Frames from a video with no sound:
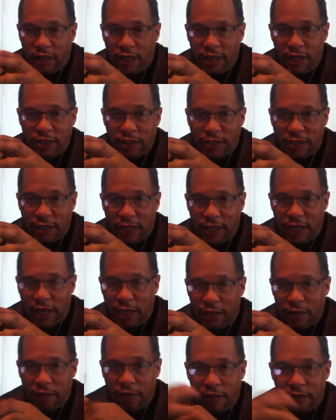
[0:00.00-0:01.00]
things
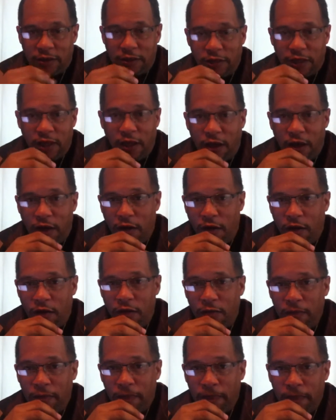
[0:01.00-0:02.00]
together in City Hall,